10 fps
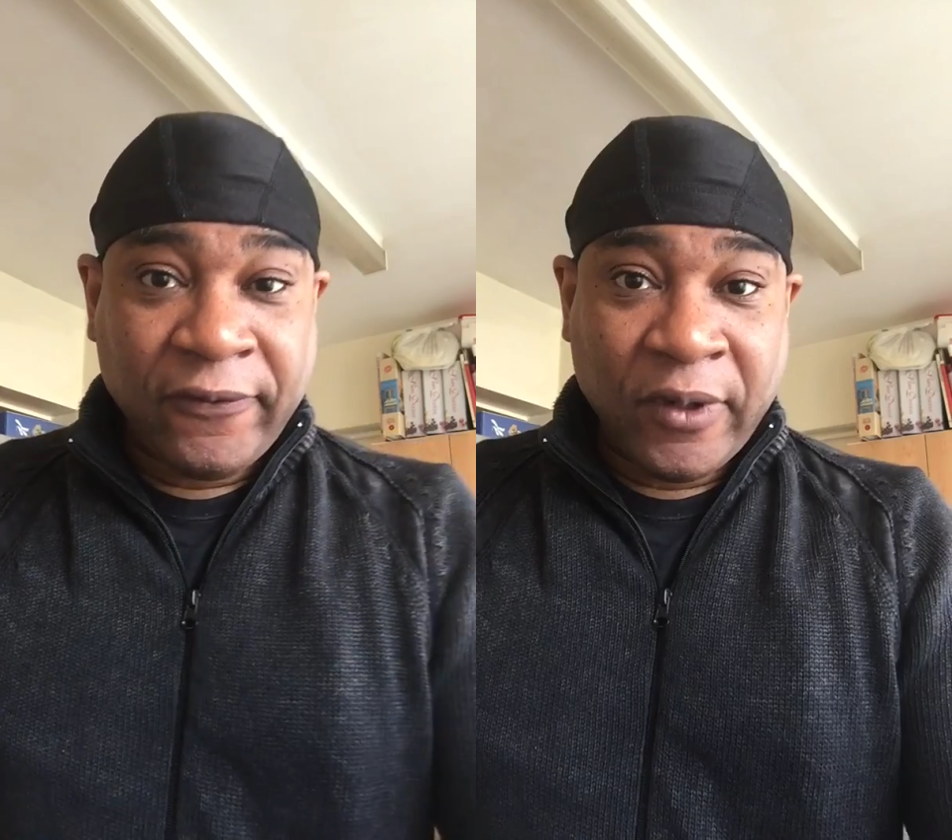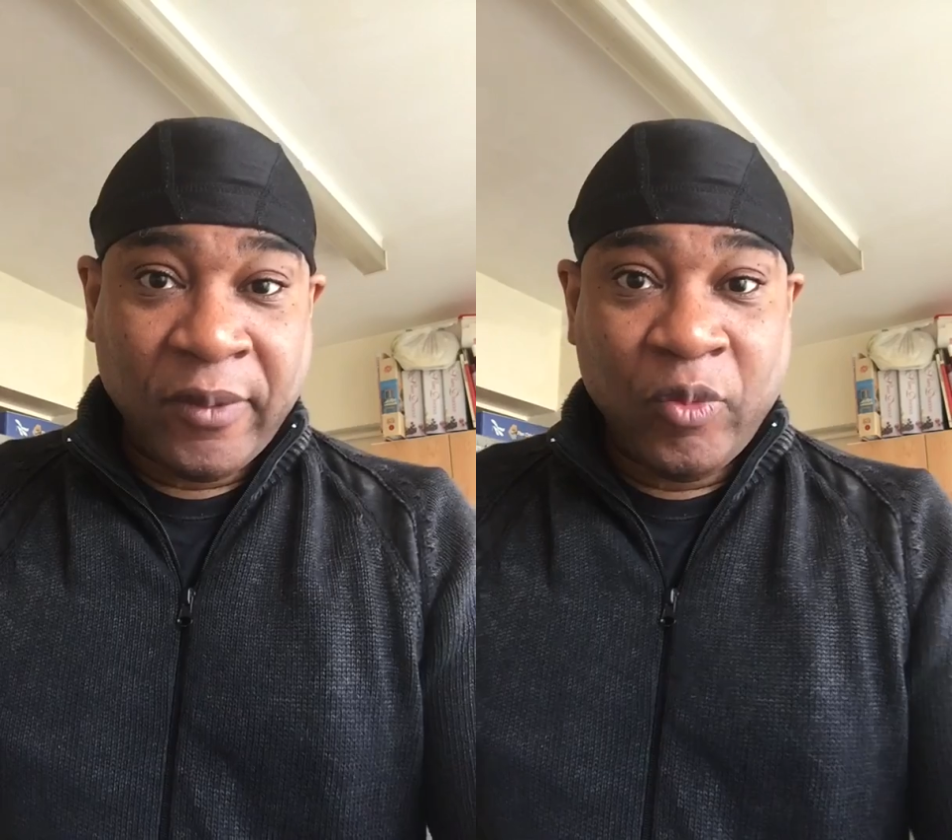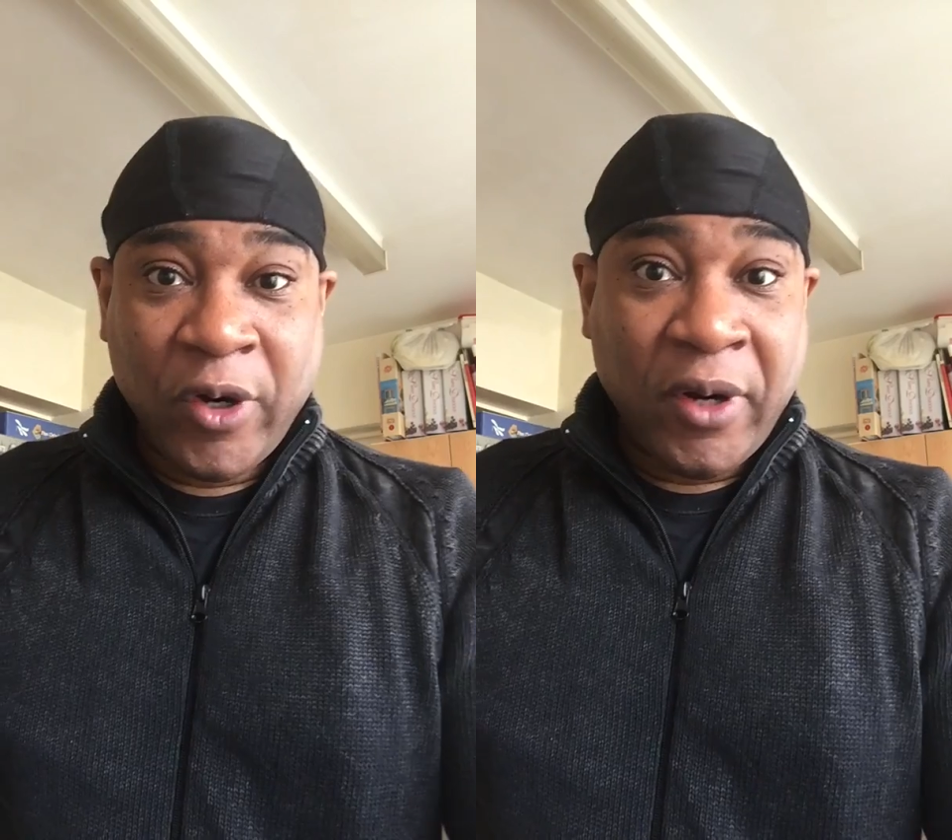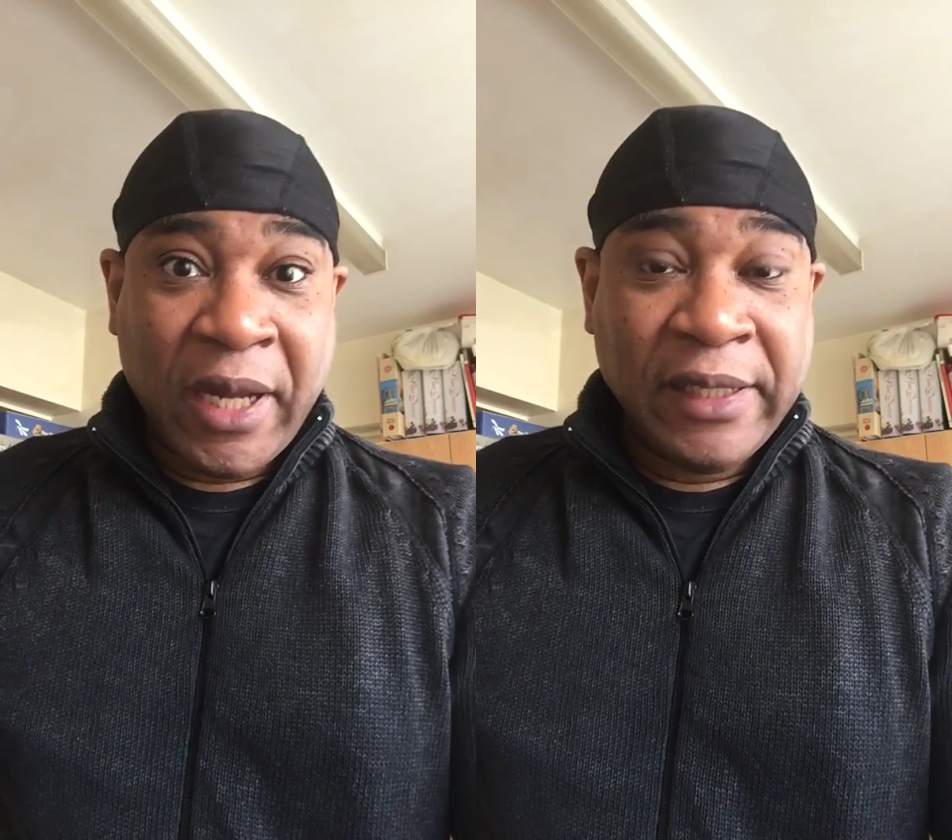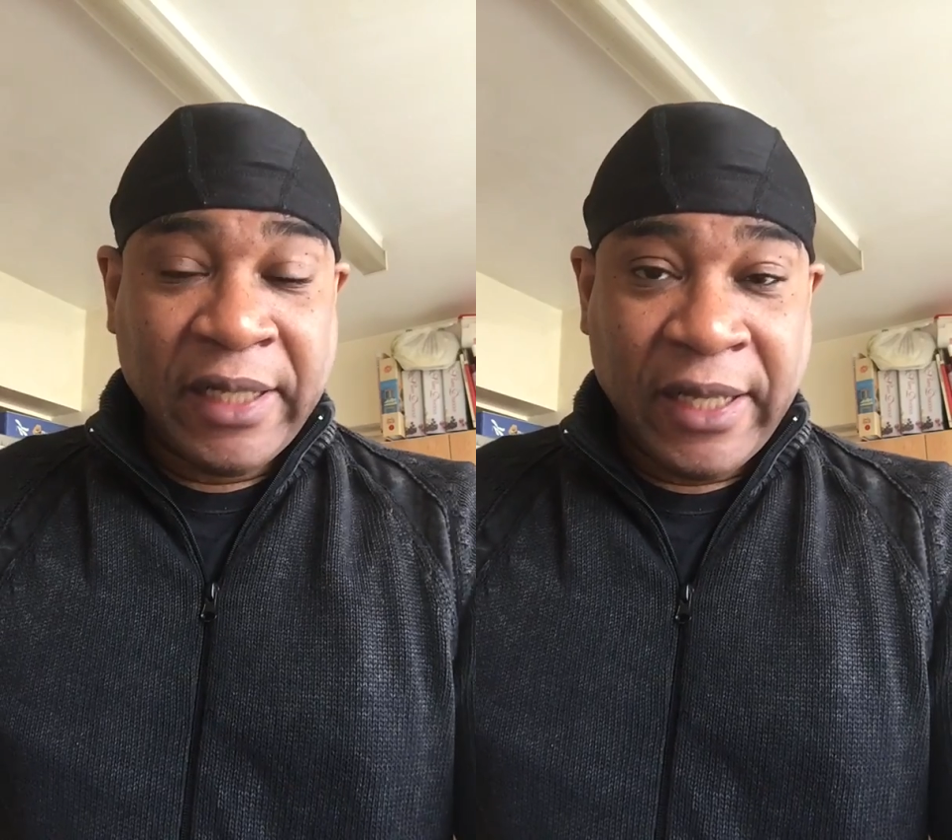from where
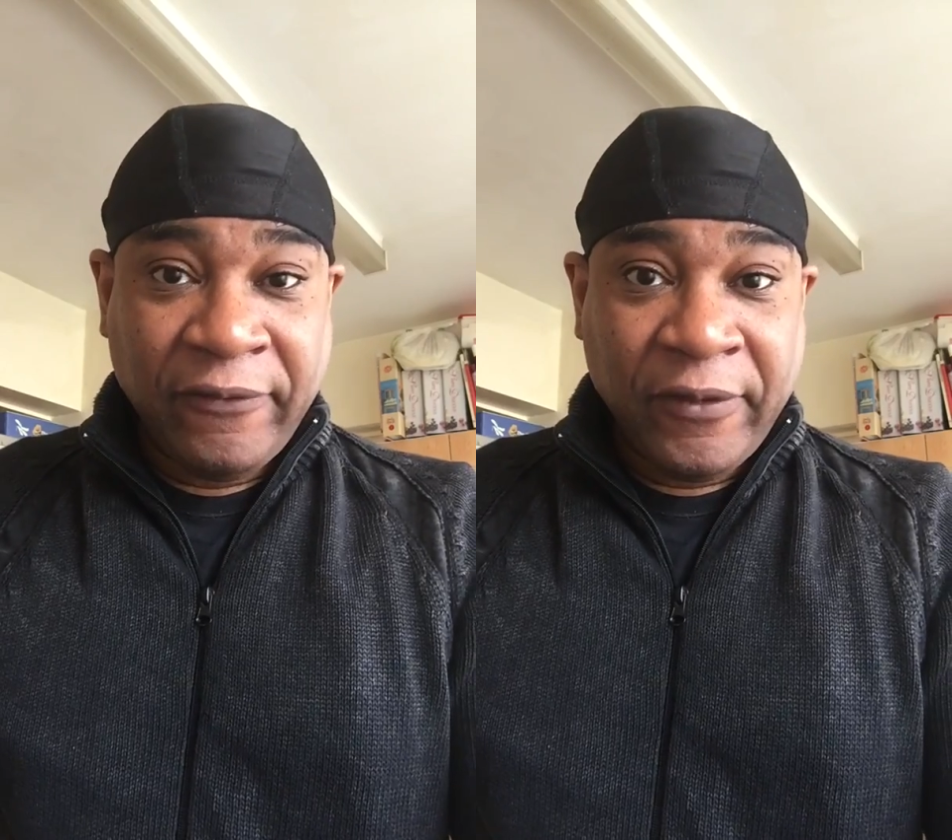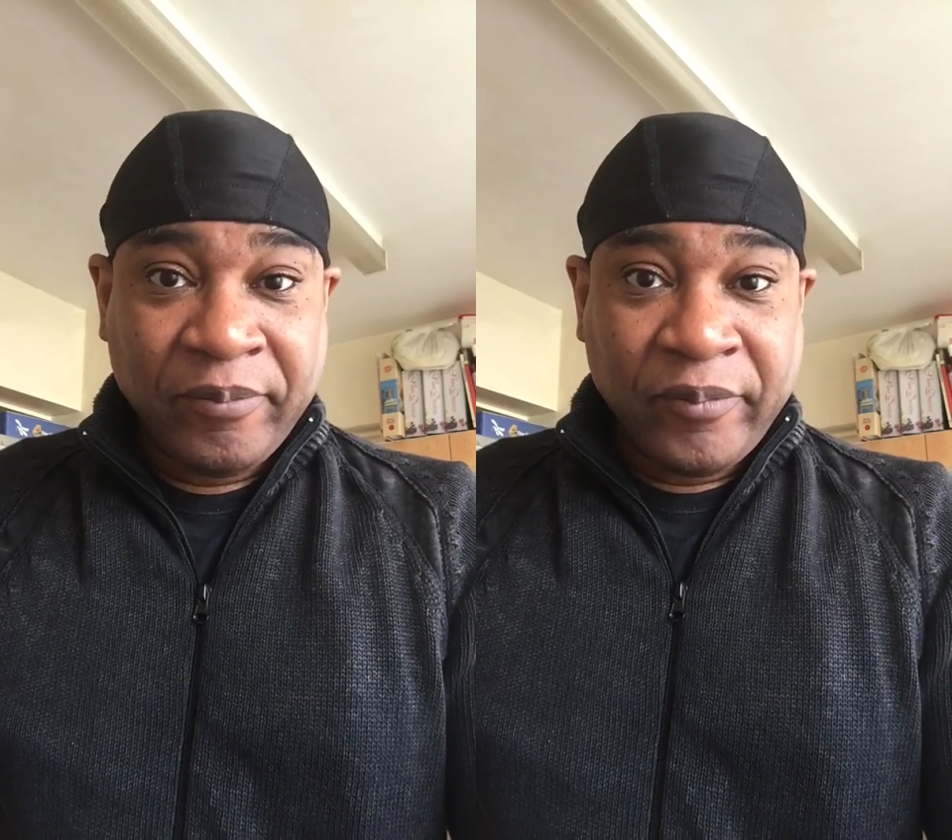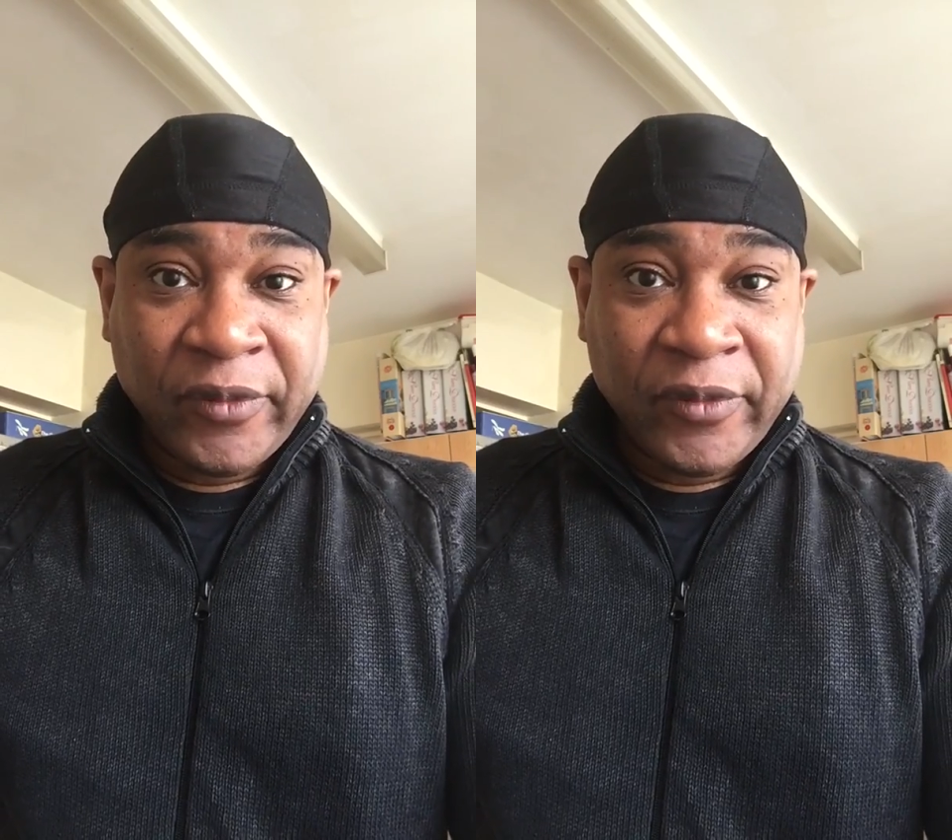I live.